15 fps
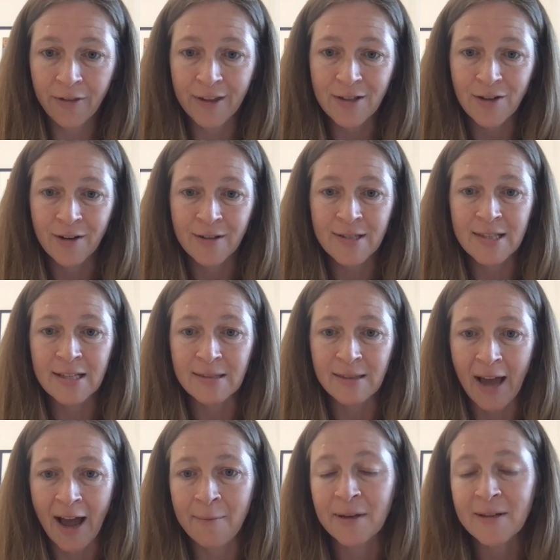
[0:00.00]
that turns these
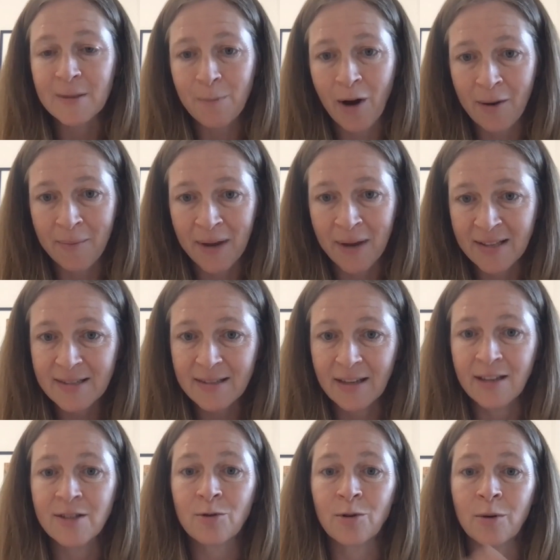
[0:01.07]
lab experiments
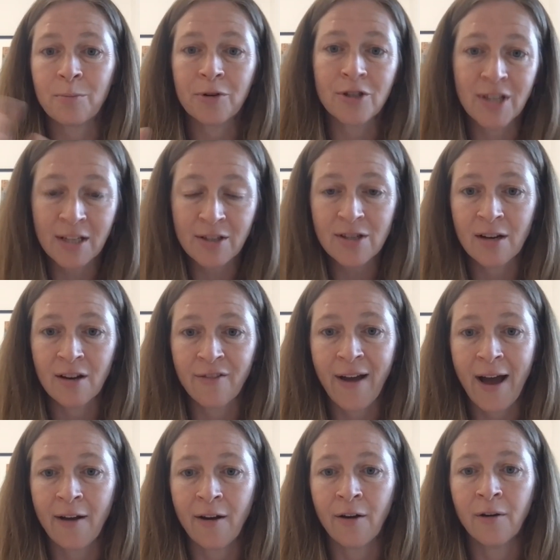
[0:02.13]
into a prediction of
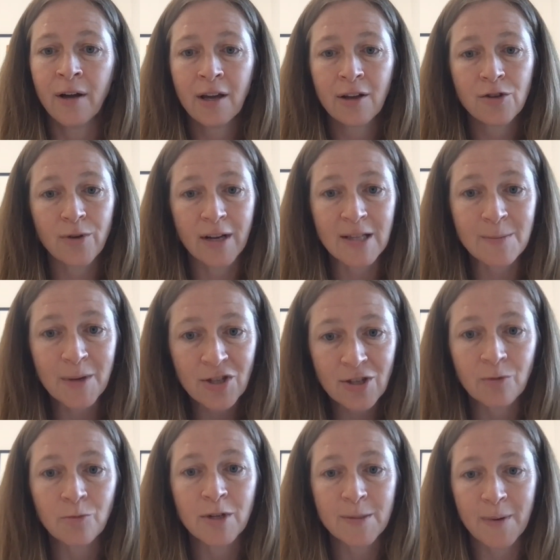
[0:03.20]
how
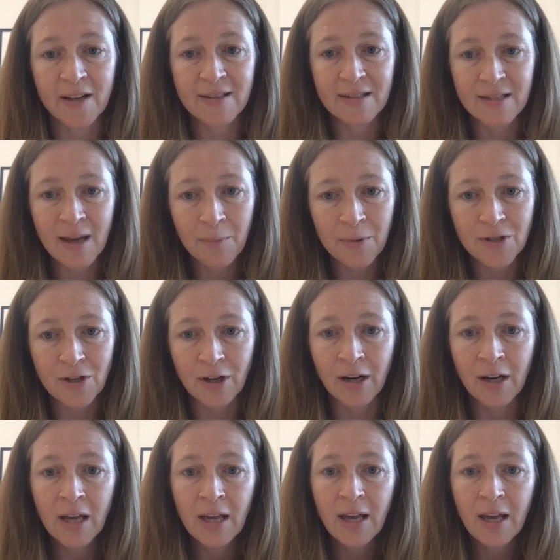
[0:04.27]
transmission responds to temperature.